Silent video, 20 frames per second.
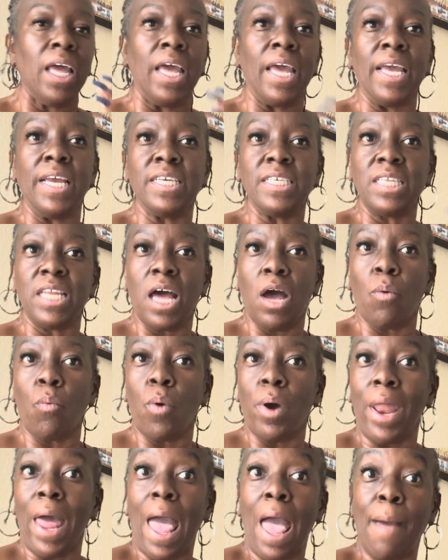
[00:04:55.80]
it's not
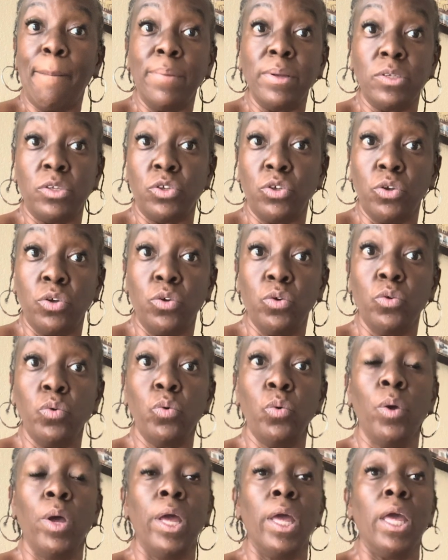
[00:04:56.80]
what happens to
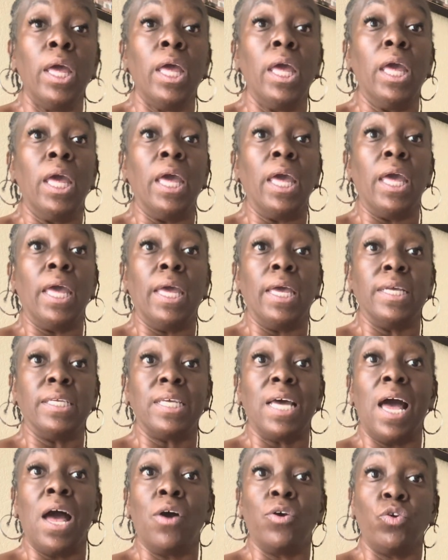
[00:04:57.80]
you, it's
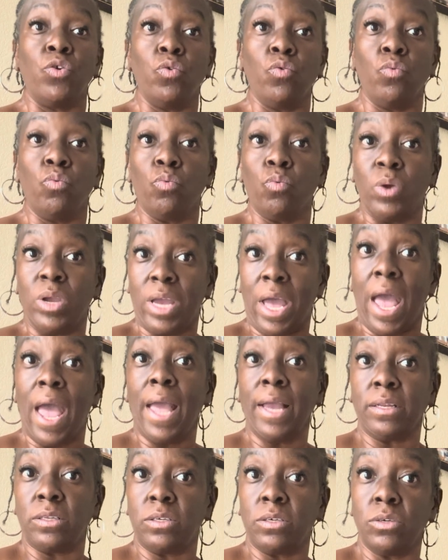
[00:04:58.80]
how you
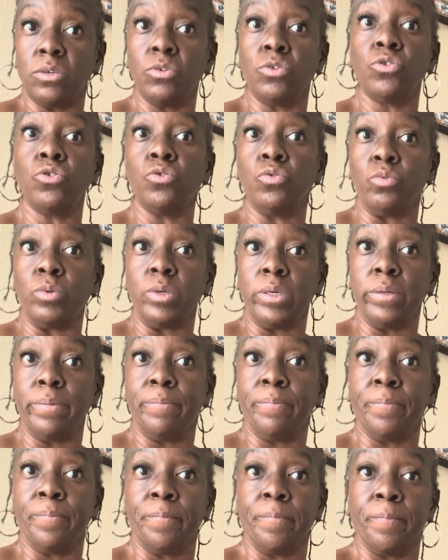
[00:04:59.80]
react to it.
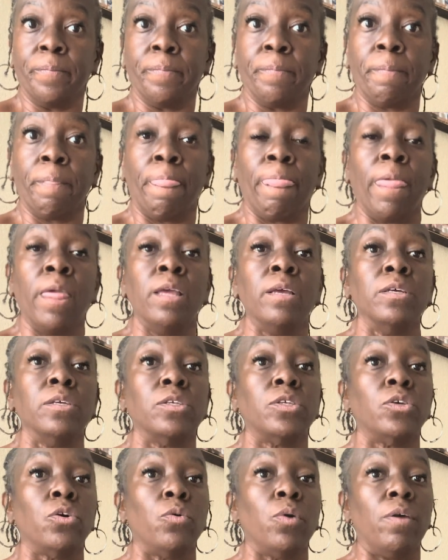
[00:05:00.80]

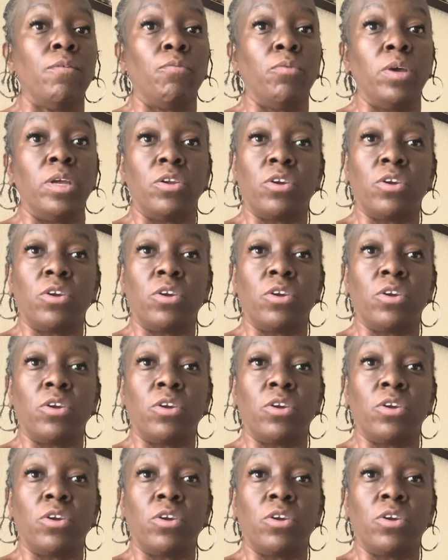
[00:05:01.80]
So if we